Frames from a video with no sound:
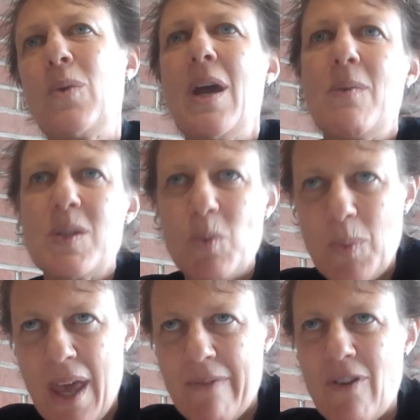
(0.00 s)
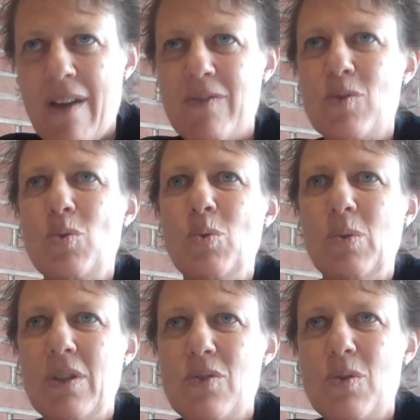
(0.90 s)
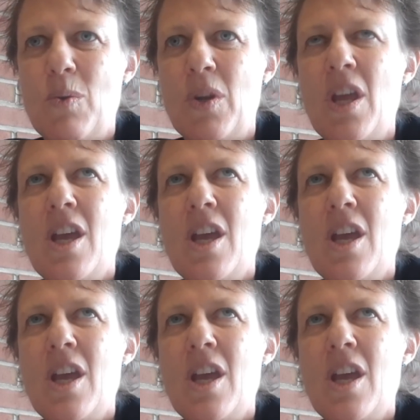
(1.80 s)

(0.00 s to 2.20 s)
How else will we ever have a school, and so on?